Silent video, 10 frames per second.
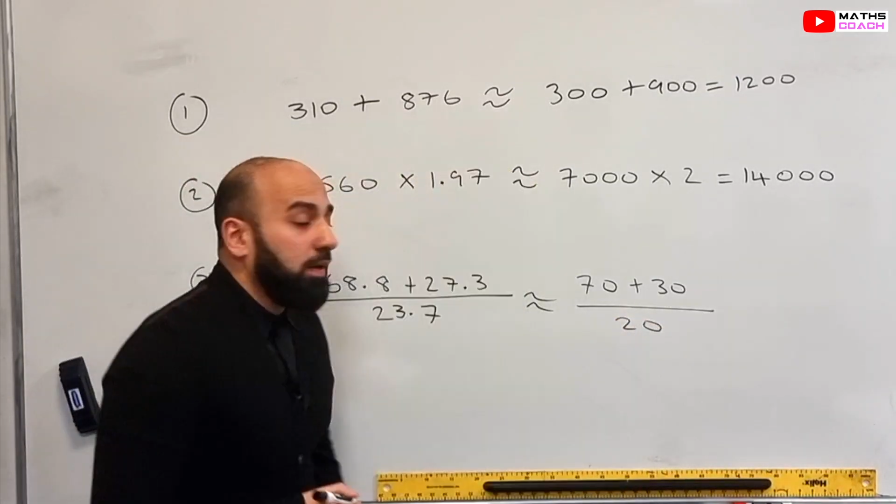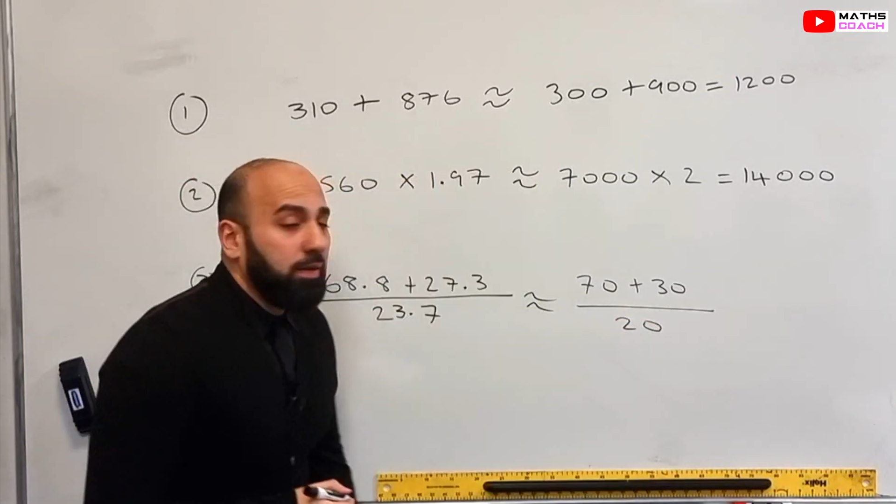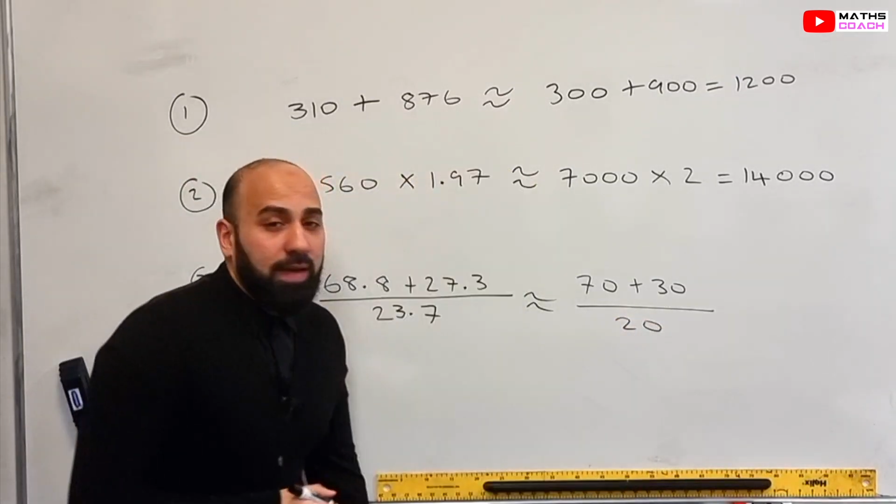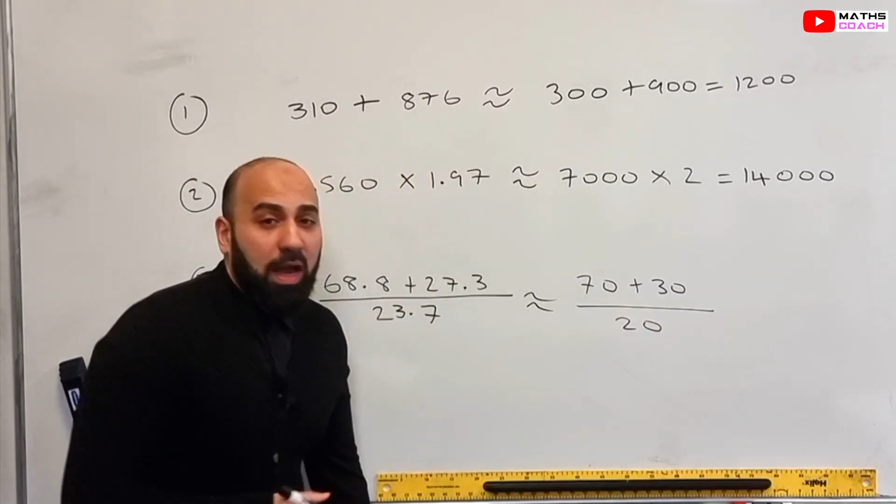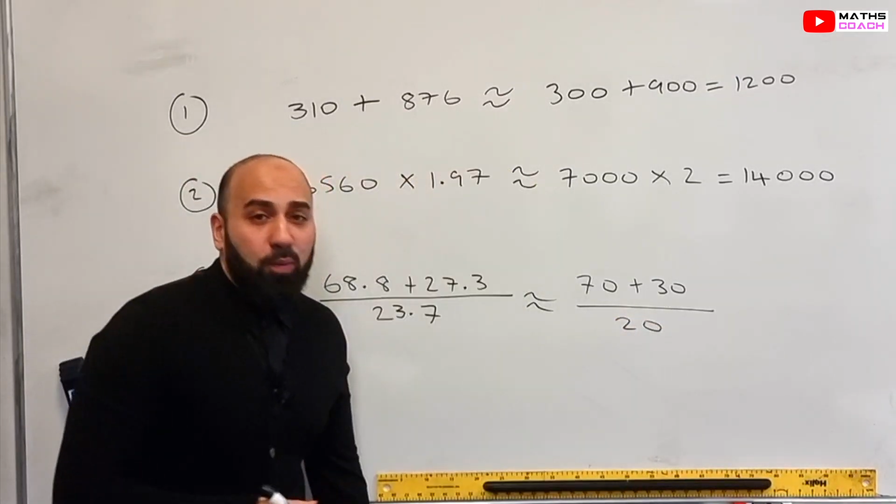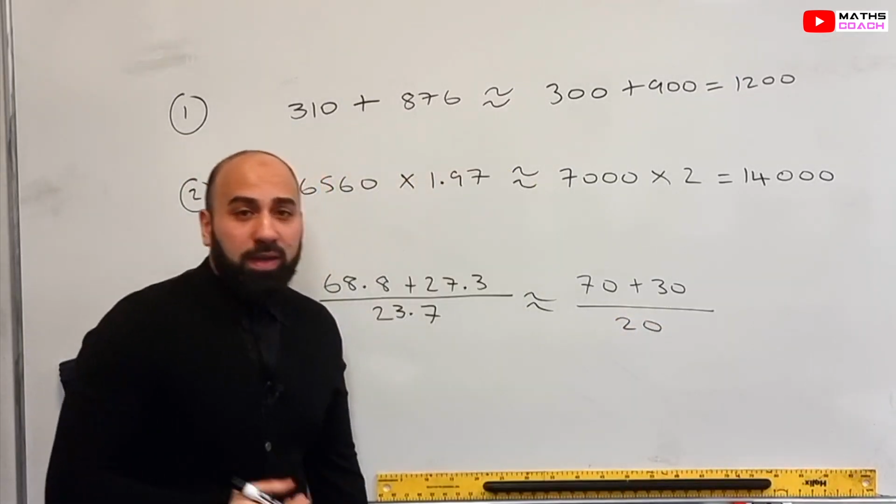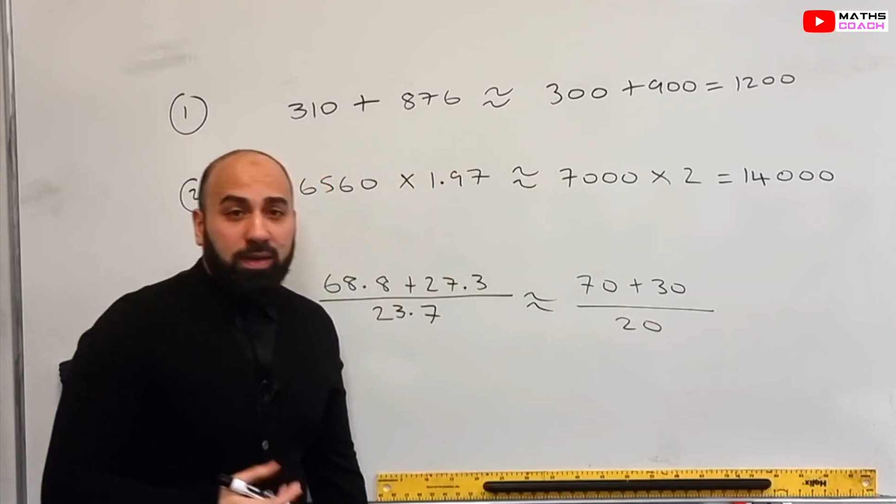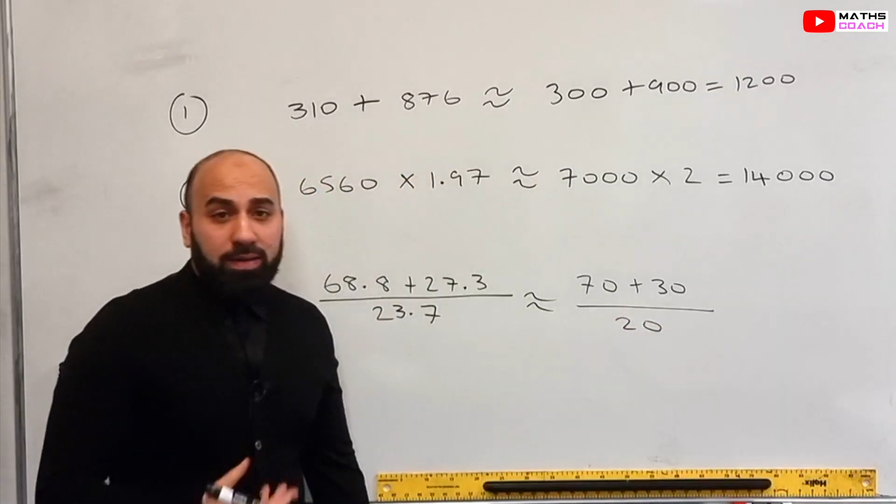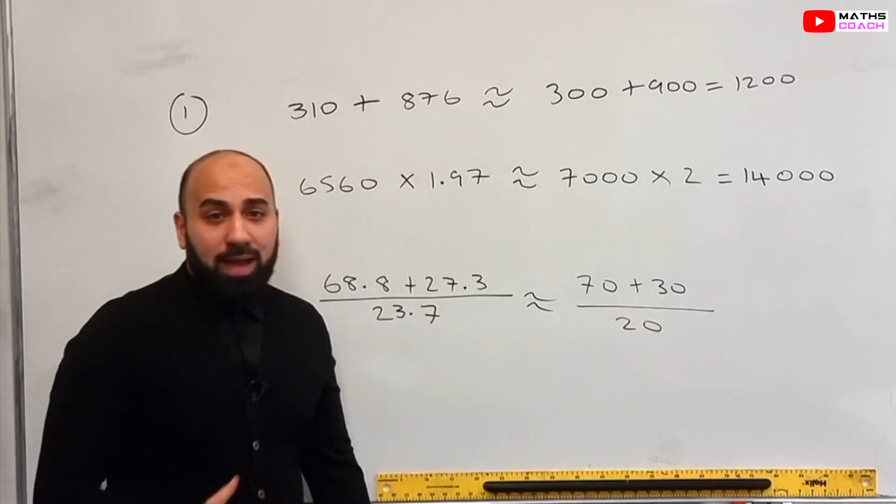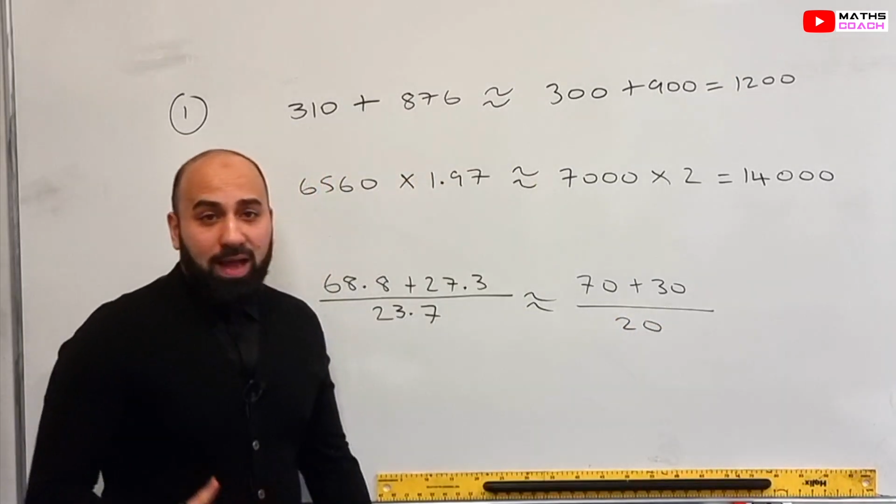Now we
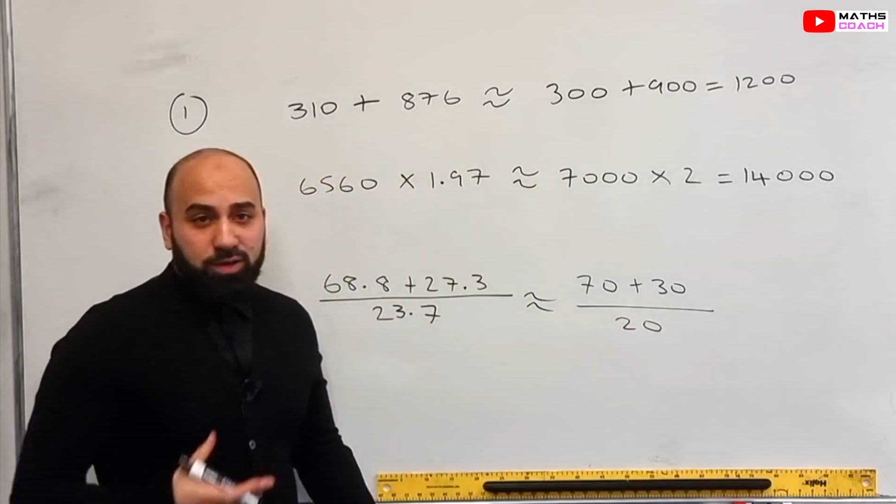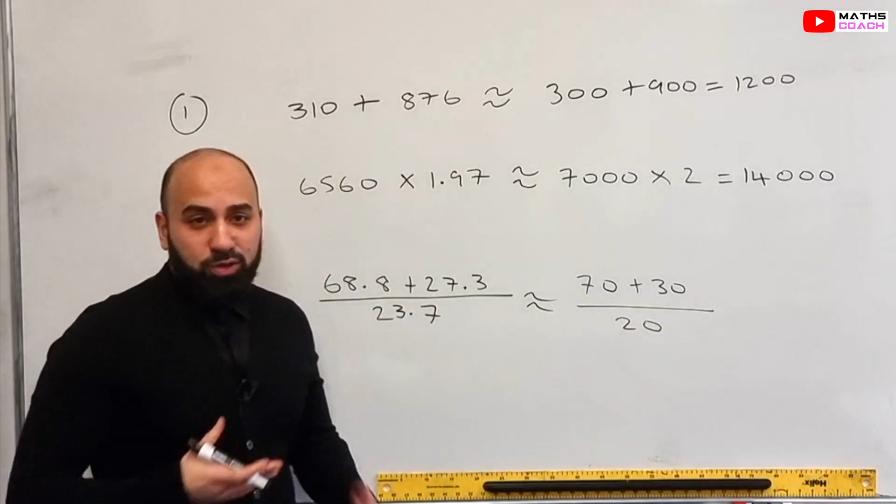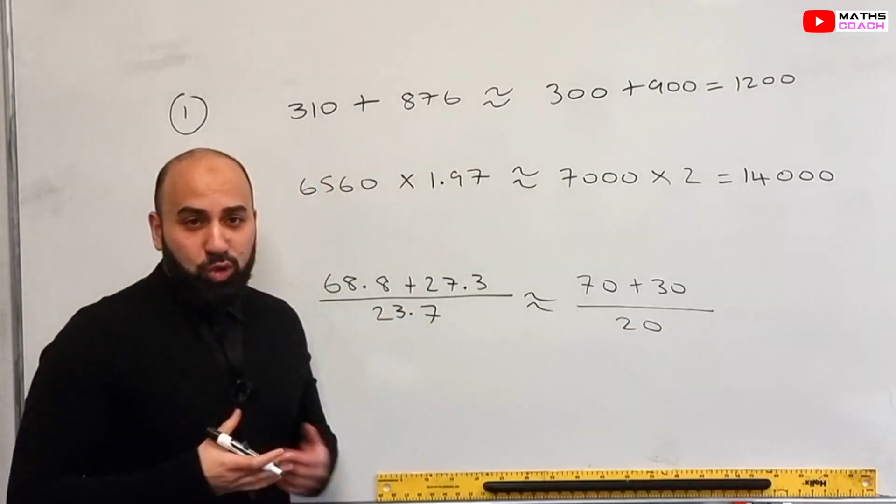can add the